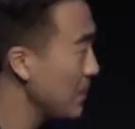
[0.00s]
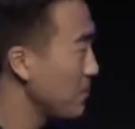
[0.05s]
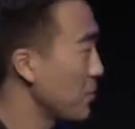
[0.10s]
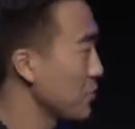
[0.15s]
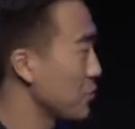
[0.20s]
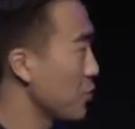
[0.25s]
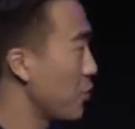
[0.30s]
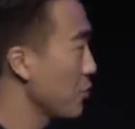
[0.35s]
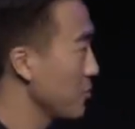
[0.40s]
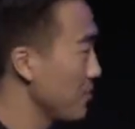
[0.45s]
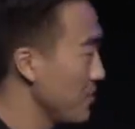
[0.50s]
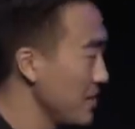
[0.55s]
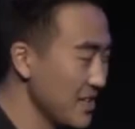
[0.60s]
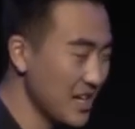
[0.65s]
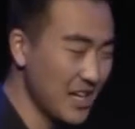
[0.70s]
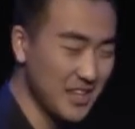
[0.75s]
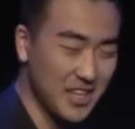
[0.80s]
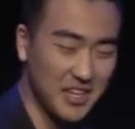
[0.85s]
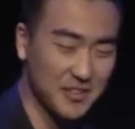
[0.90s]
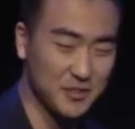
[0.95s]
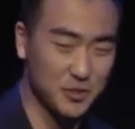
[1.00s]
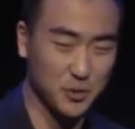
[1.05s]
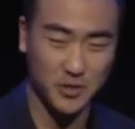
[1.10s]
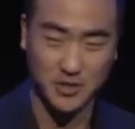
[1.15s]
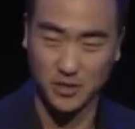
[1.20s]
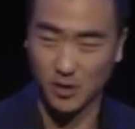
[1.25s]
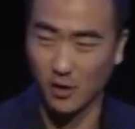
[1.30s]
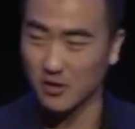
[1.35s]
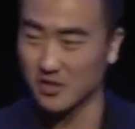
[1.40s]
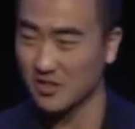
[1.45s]
people told me that they
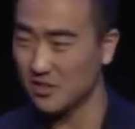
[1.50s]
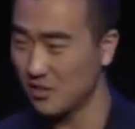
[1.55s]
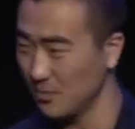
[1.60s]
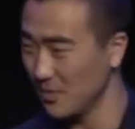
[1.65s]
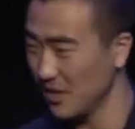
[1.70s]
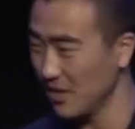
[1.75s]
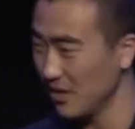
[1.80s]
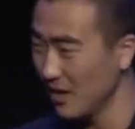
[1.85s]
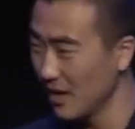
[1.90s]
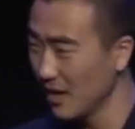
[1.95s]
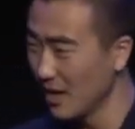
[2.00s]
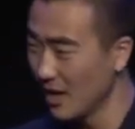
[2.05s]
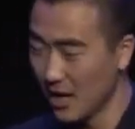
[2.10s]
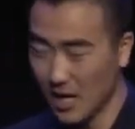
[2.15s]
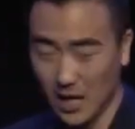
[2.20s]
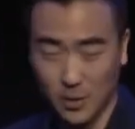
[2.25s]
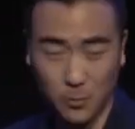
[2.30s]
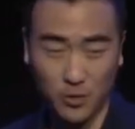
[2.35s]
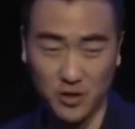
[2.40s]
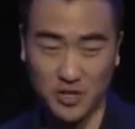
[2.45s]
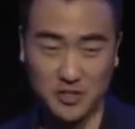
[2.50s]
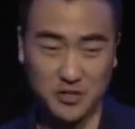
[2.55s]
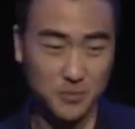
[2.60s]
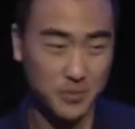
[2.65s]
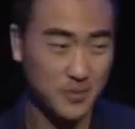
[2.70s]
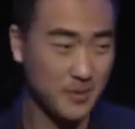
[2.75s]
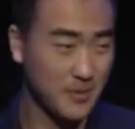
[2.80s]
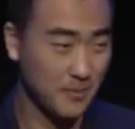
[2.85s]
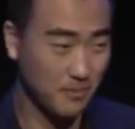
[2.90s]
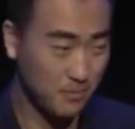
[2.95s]
enjoyed talking to me and wanted
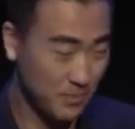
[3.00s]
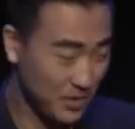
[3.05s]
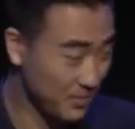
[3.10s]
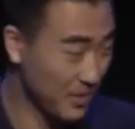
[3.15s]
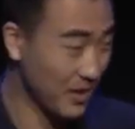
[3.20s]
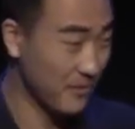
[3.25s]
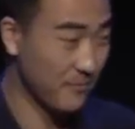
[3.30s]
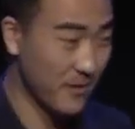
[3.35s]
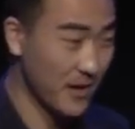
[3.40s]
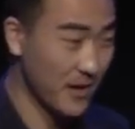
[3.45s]
to be my